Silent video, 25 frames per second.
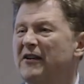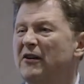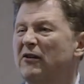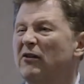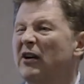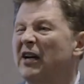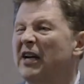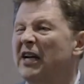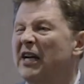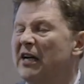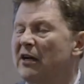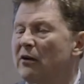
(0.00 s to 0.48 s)
They're
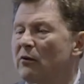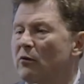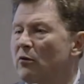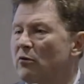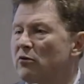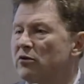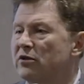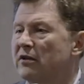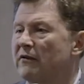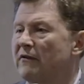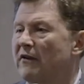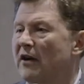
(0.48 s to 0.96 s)

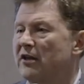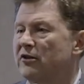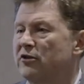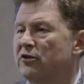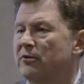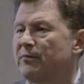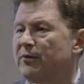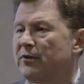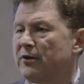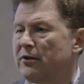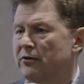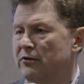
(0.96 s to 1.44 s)
heroes of
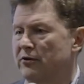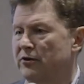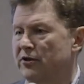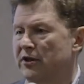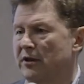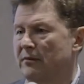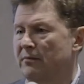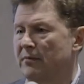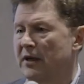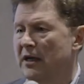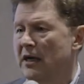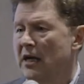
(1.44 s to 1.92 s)

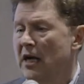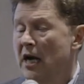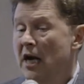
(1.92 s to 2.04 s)
entrepreneurship,